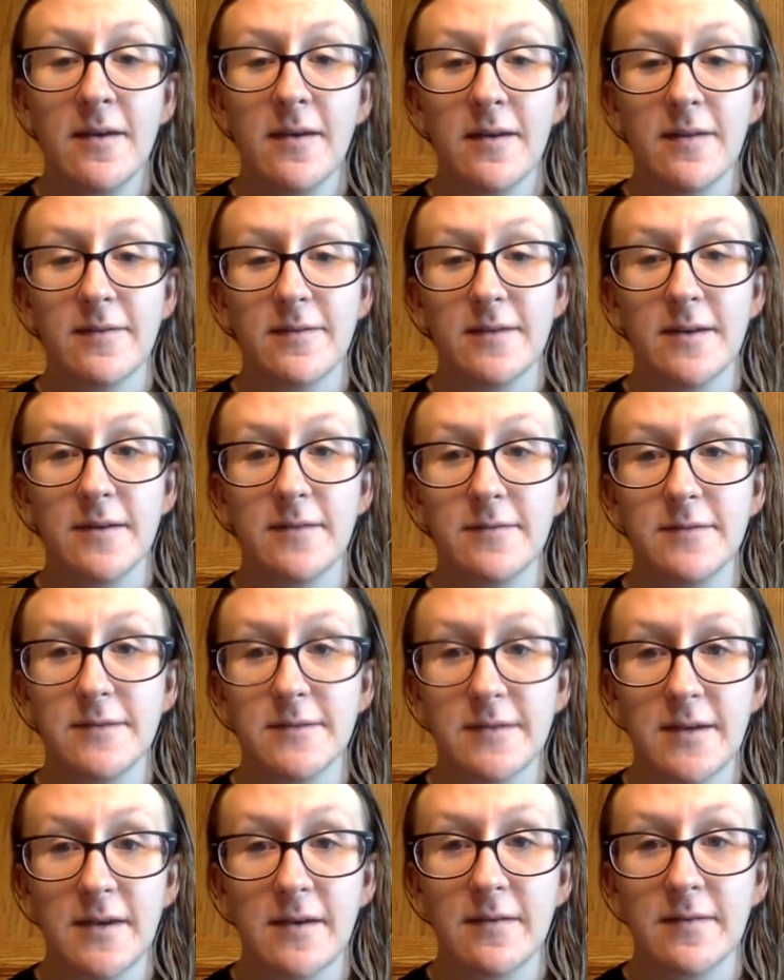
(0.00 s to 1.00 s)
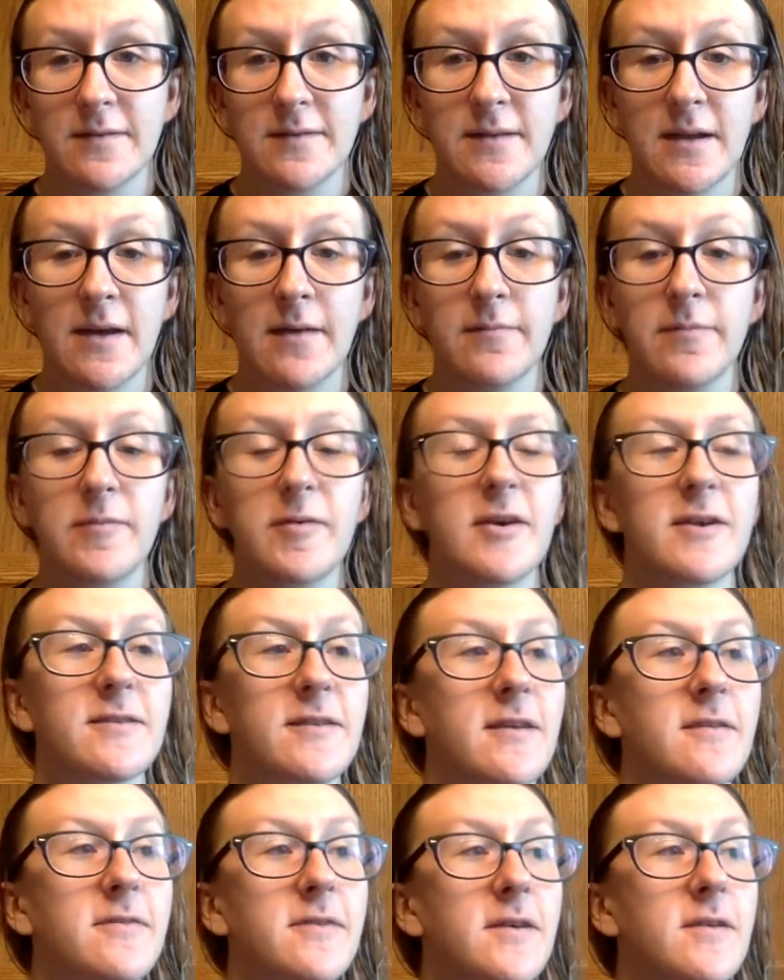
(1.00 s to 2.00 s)
instead of just getting snapped, because
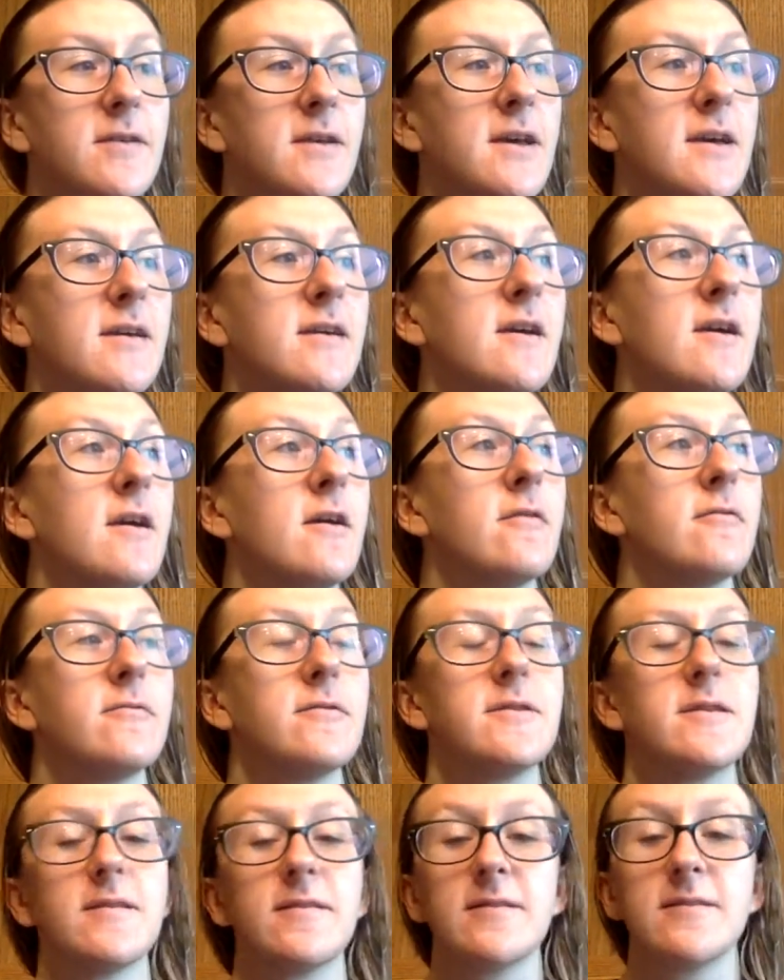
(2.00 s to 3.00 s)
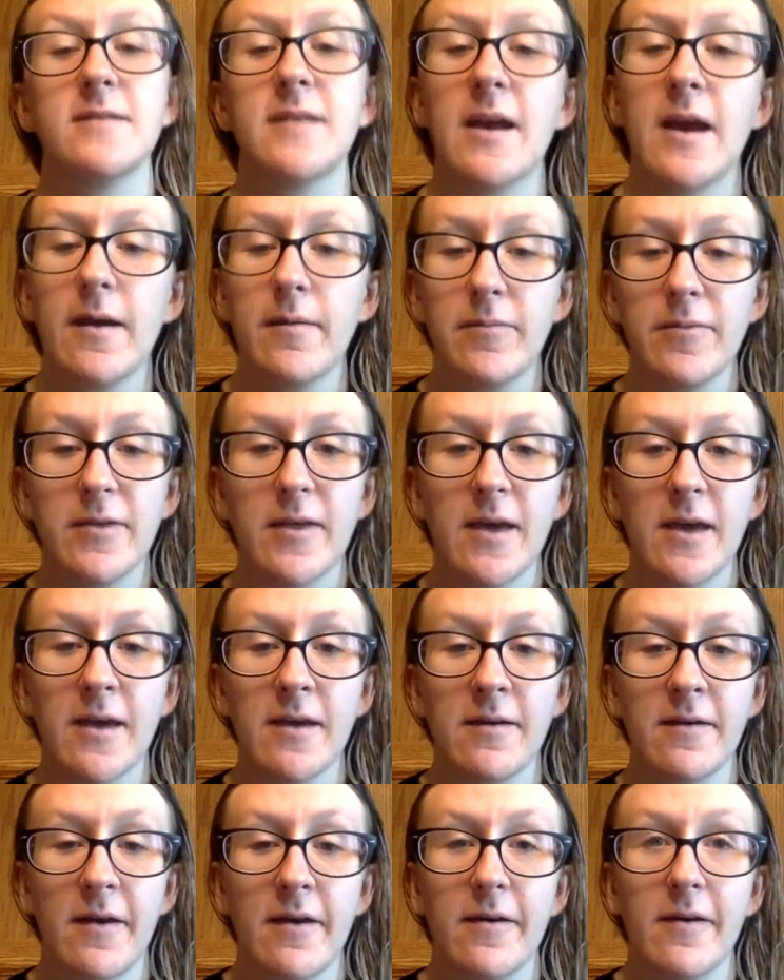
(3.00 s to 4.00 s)
I feel like with the snap
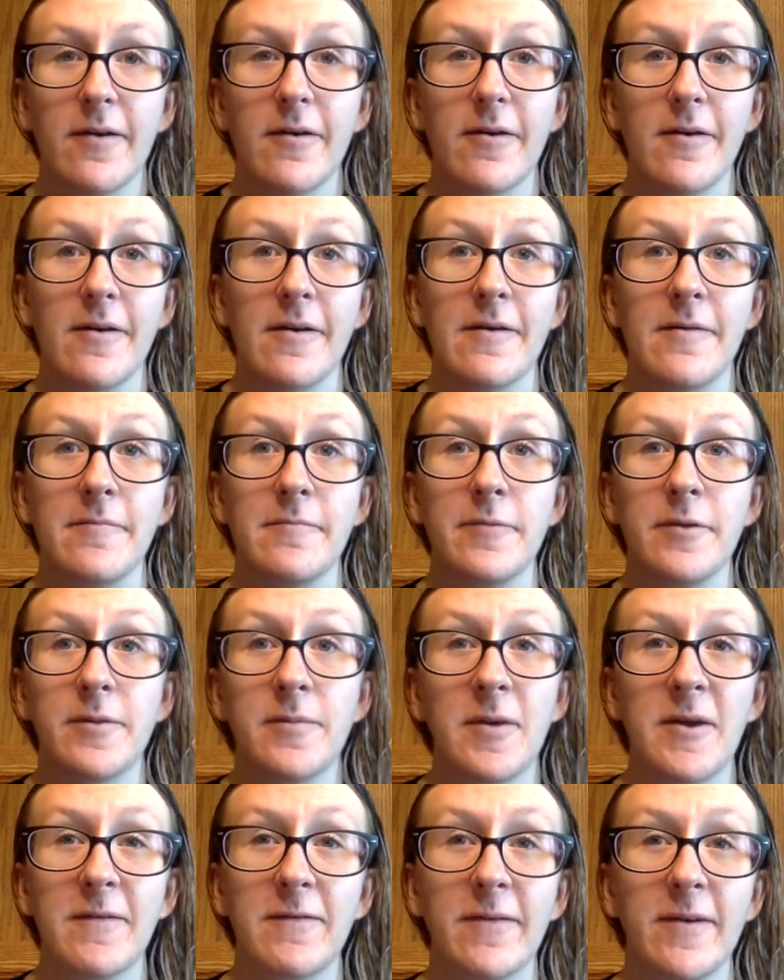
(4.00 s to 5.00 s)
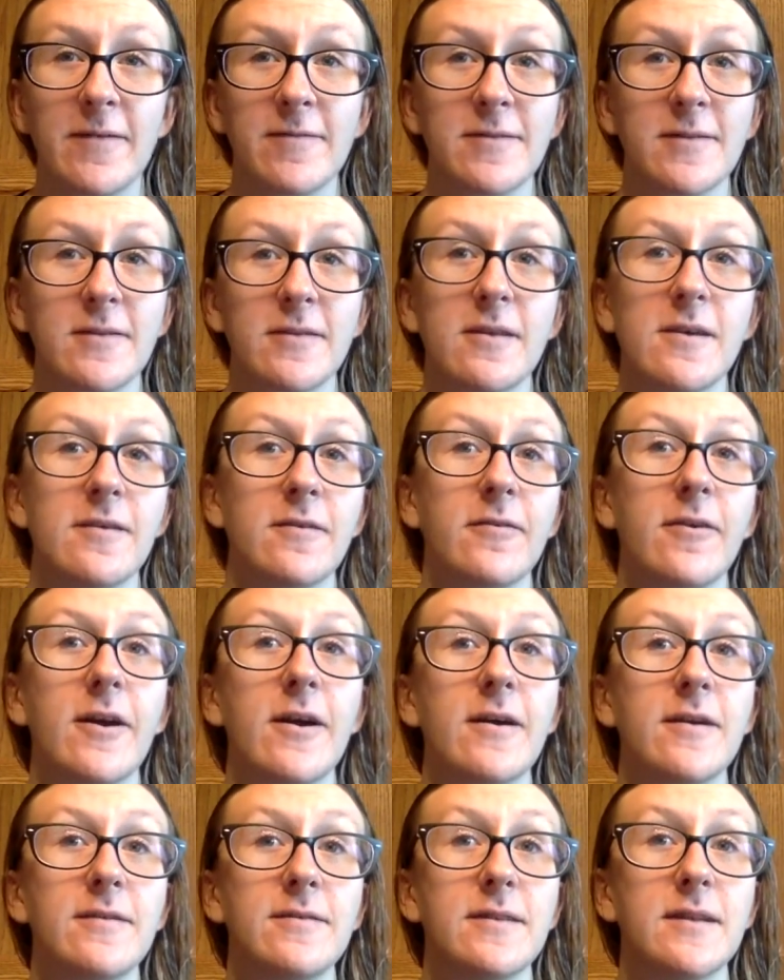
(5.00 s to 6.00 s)
thing, one of my friends
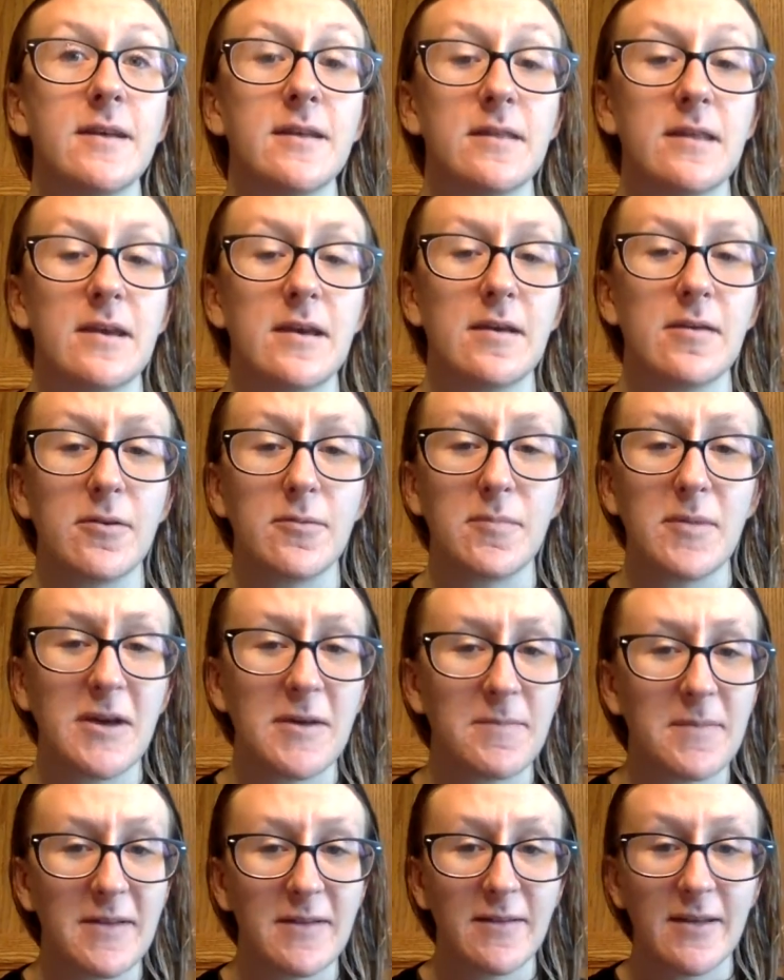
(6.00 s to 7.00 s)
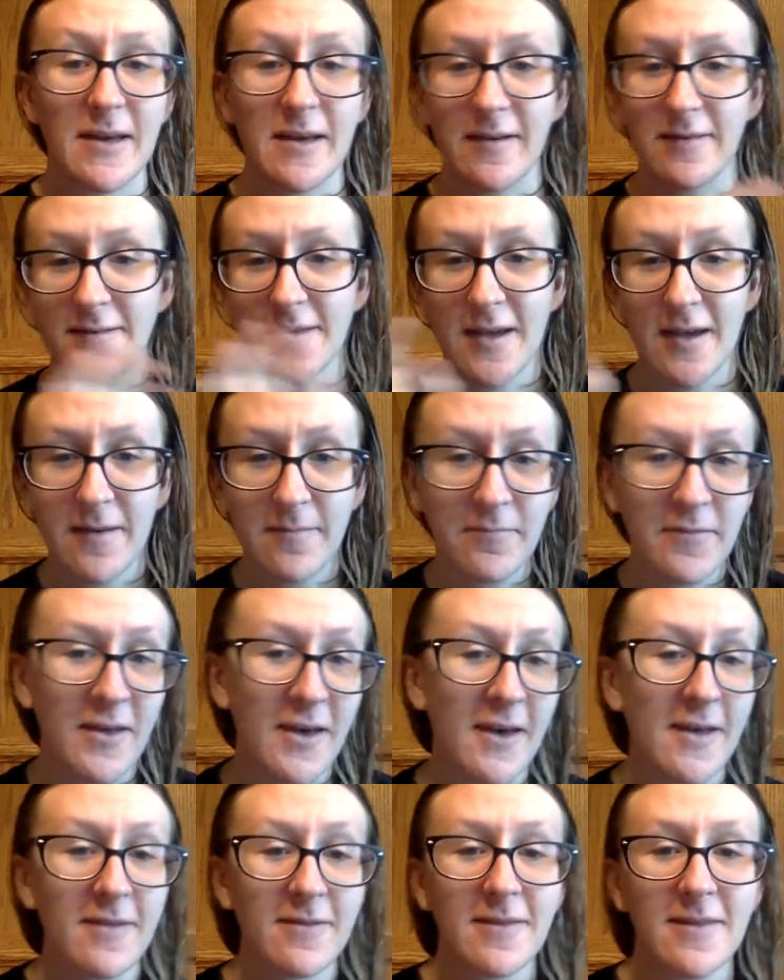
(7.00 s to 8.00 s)
theorized that there might be like a
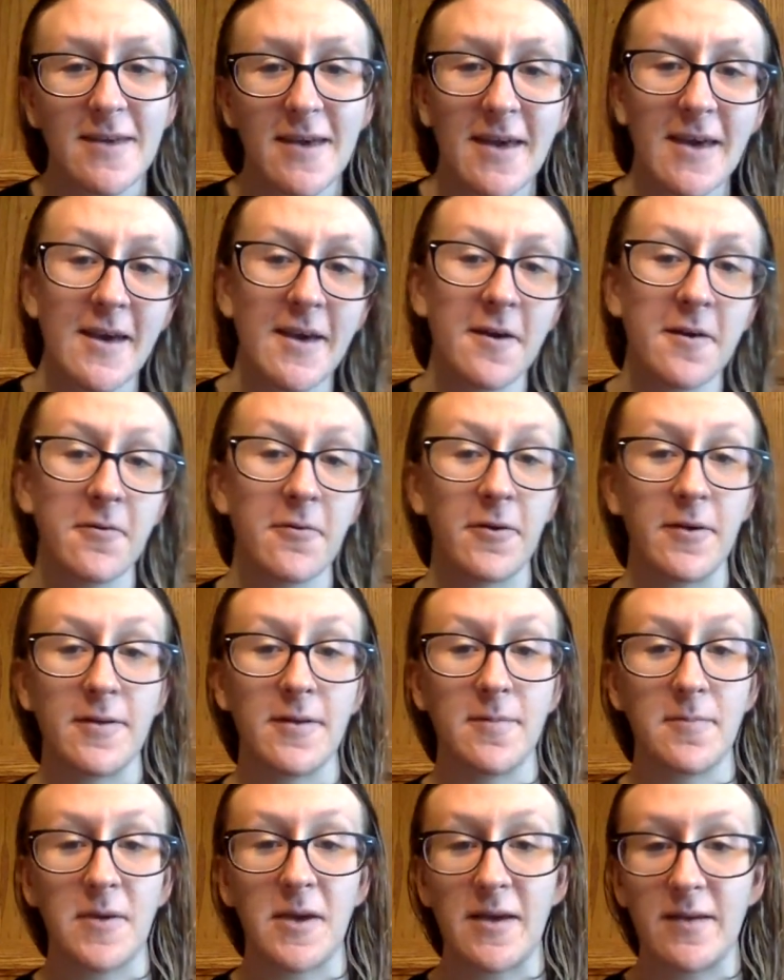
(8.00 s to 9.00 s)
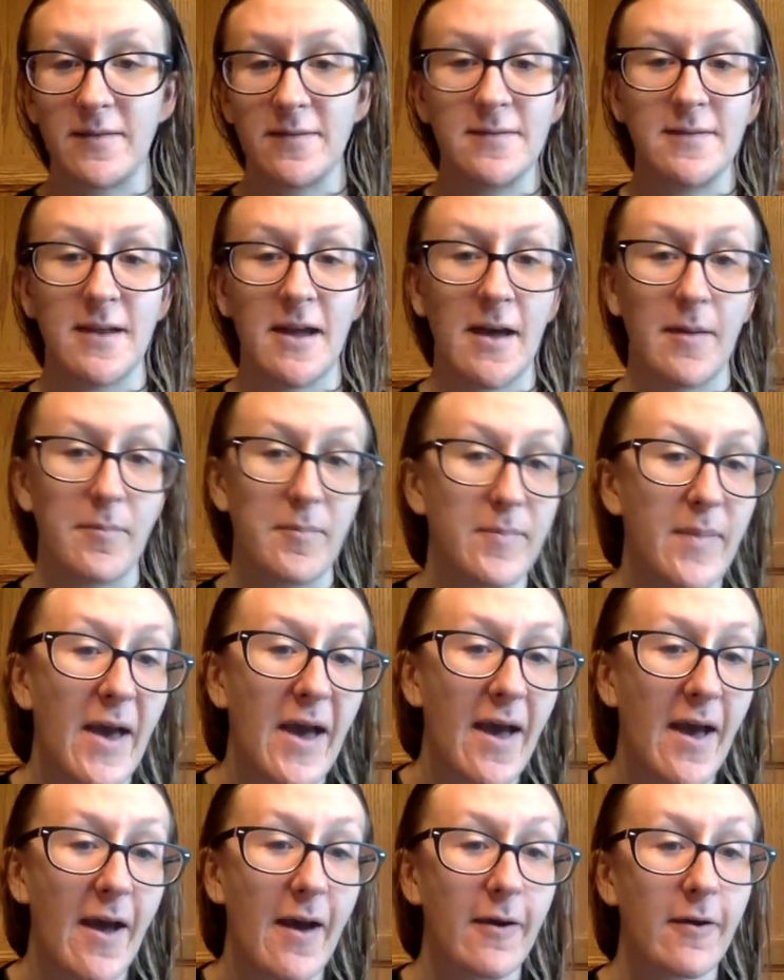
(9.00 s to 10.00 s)
timeline thing, or they might snap
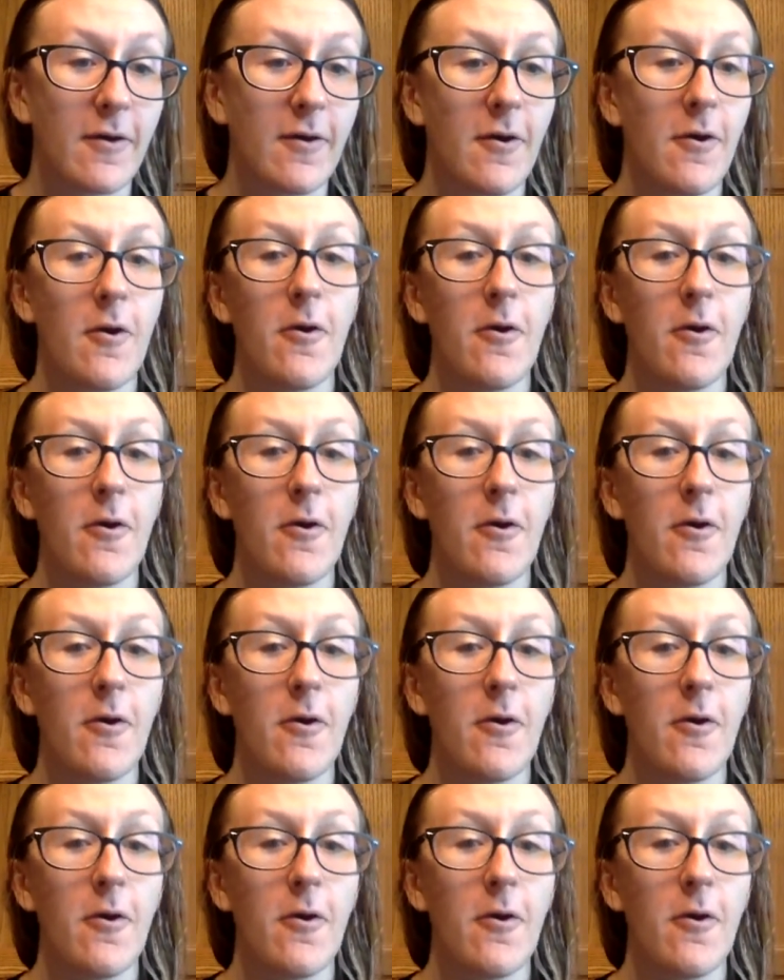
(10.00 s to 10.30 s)
back.